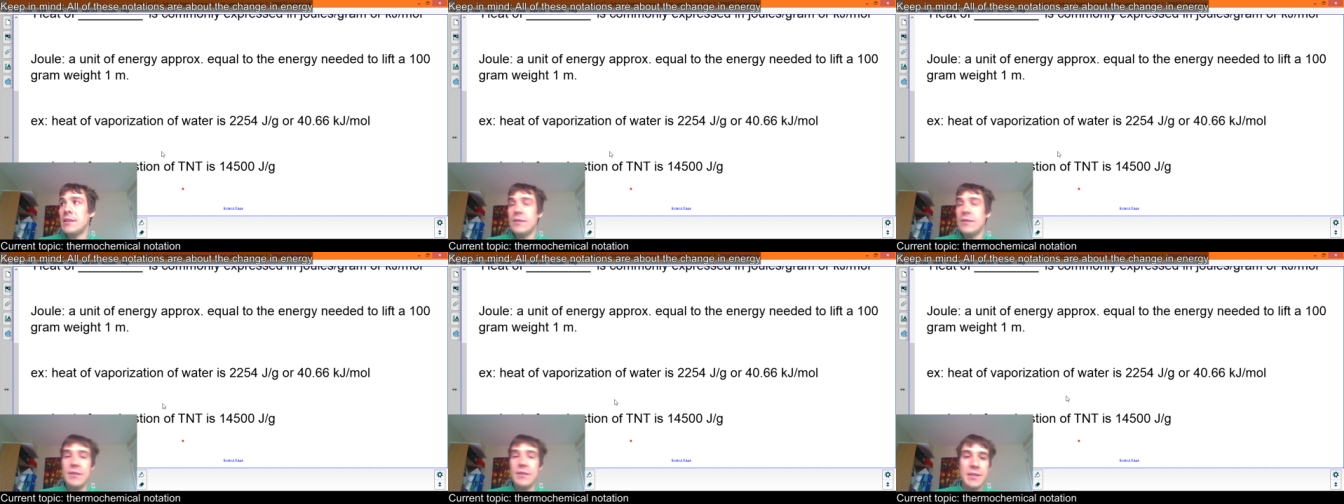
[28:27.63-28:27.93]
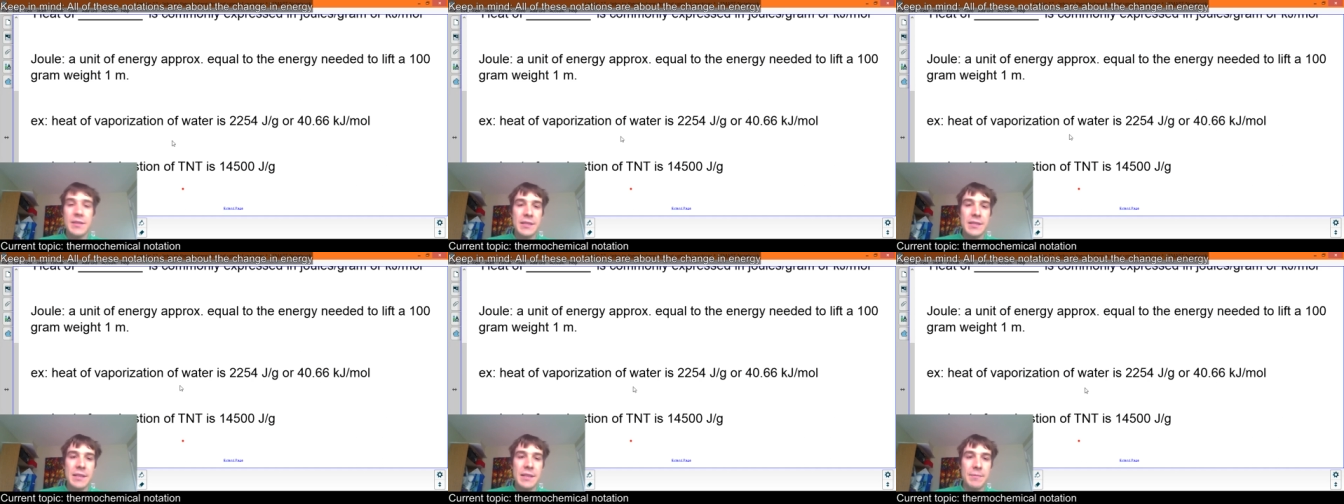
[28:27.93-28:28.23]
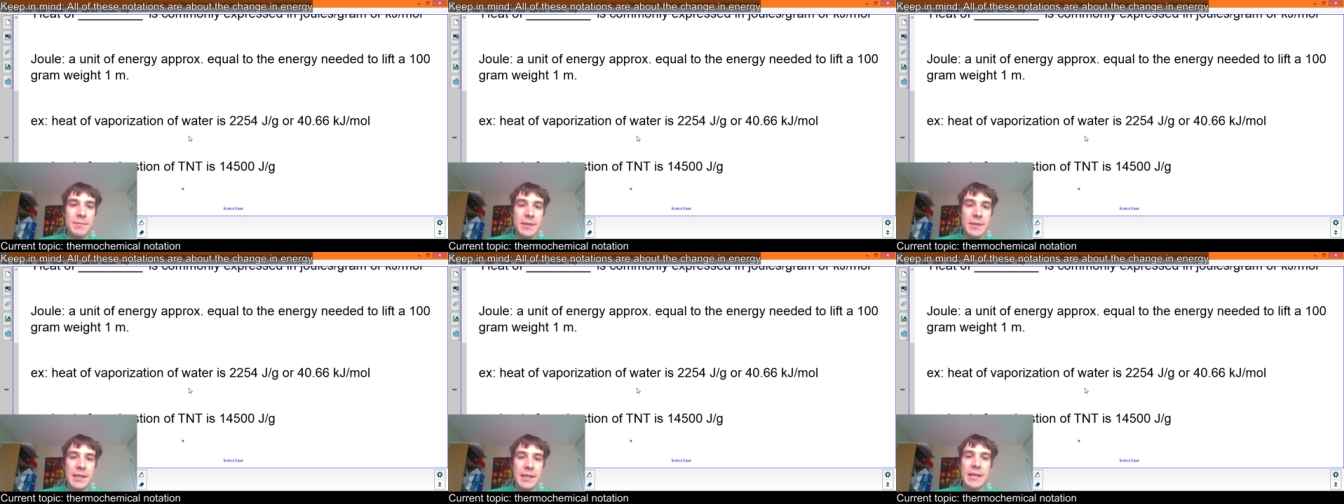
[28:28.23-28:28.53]
So here's an
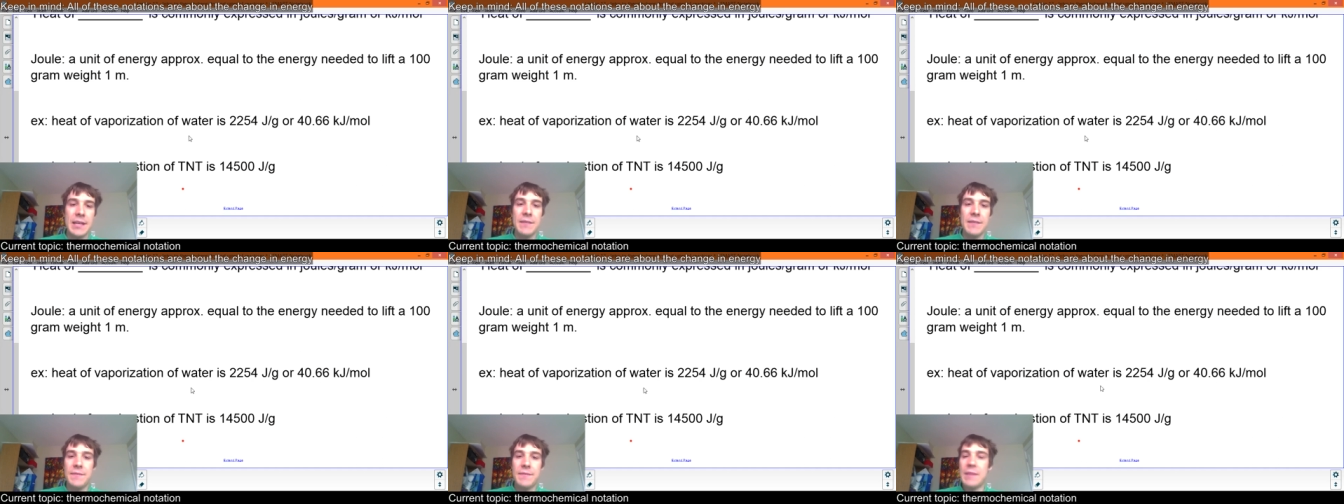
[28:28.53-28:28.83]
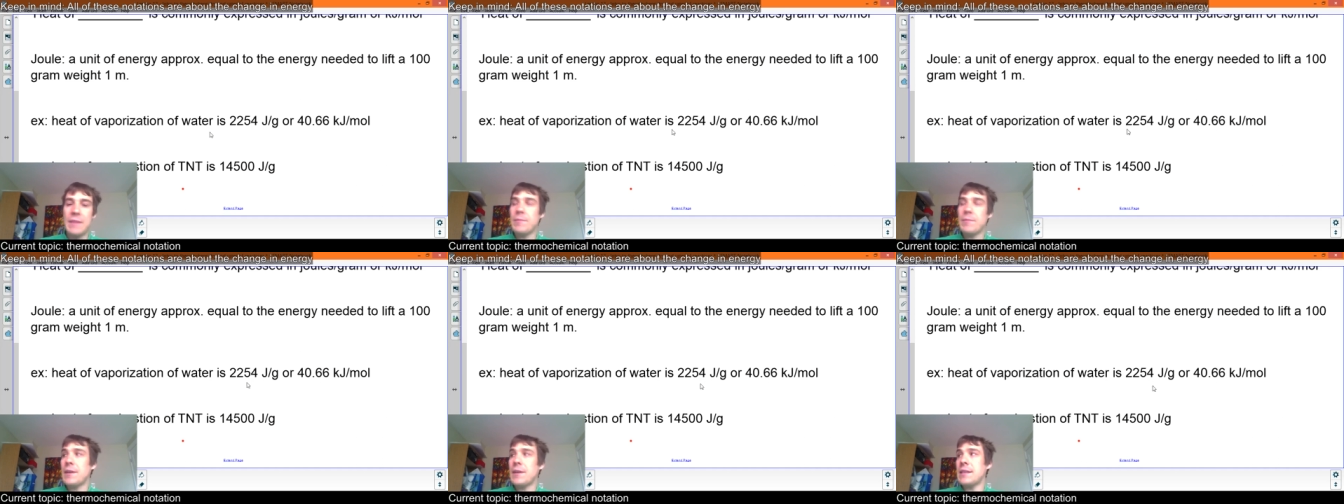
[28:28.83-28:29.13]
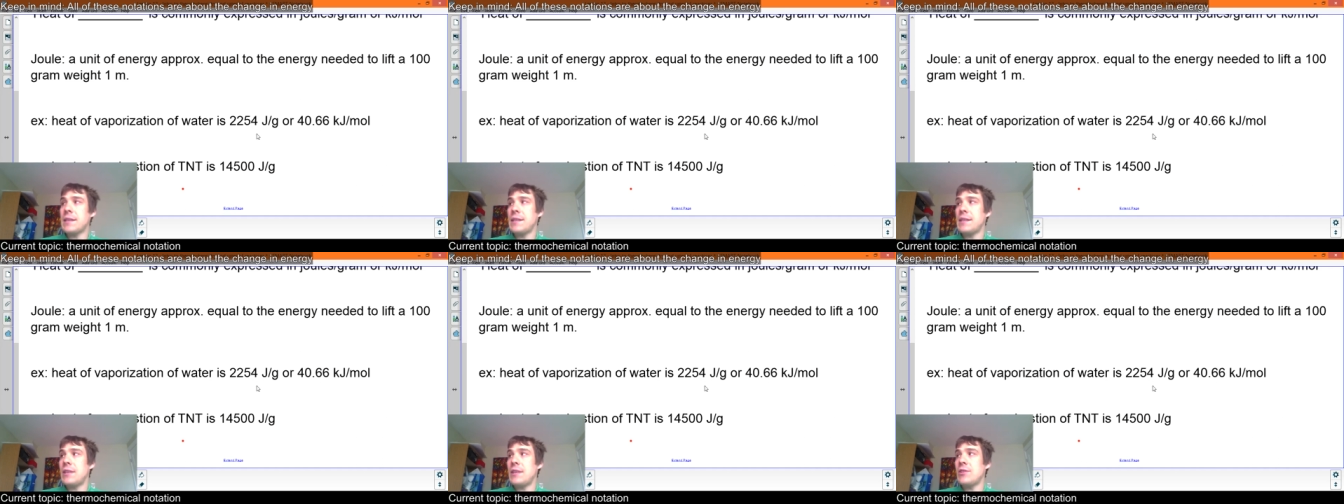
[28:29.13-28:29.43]
example. The heat of
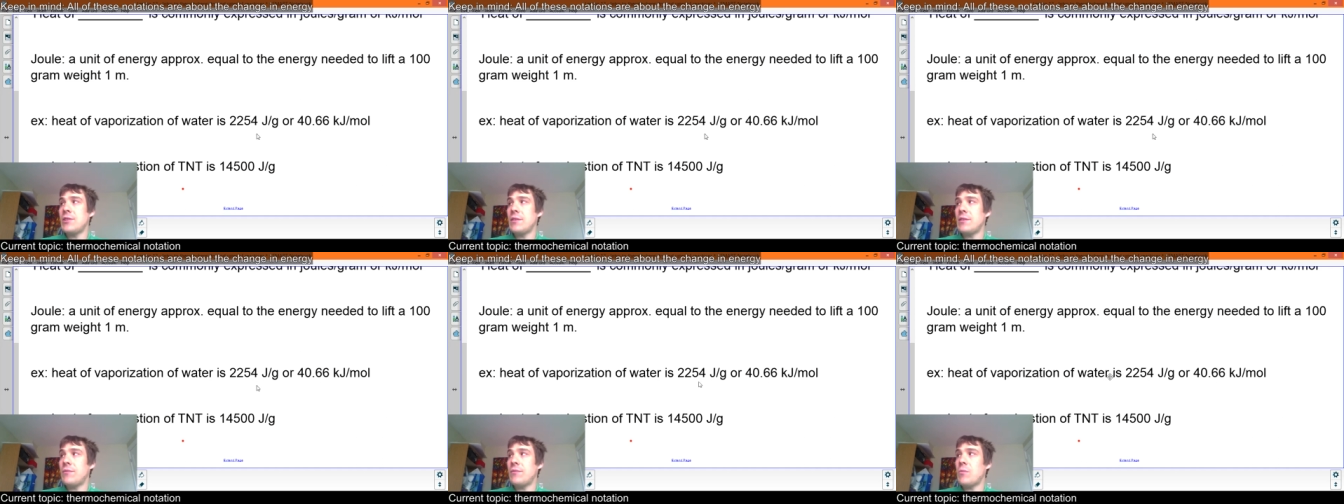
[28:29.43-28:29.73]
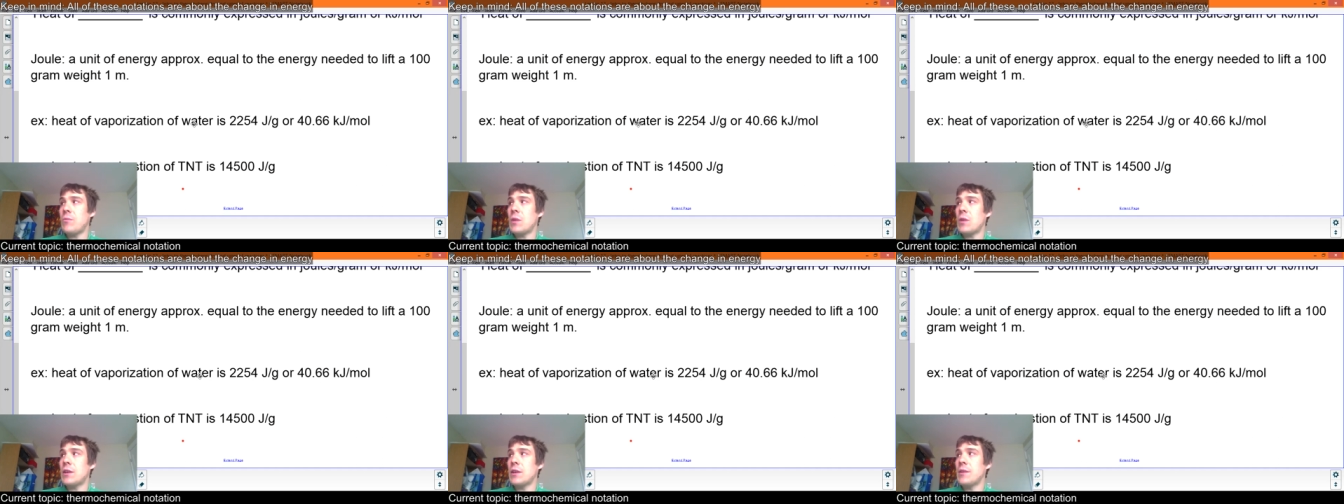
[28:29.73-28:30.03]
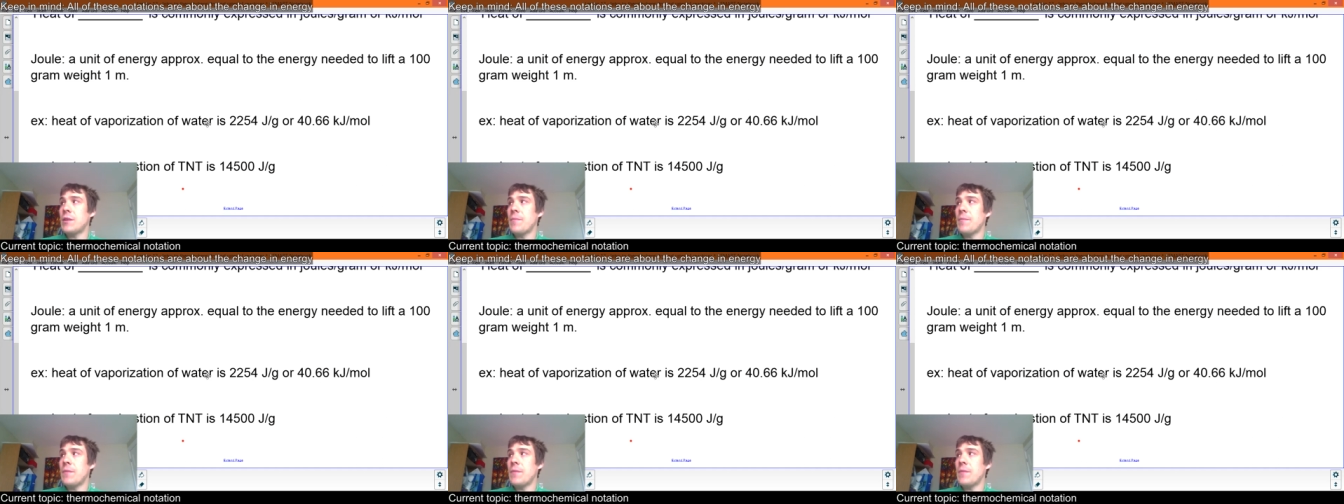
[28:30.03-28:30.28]
vaporization of water,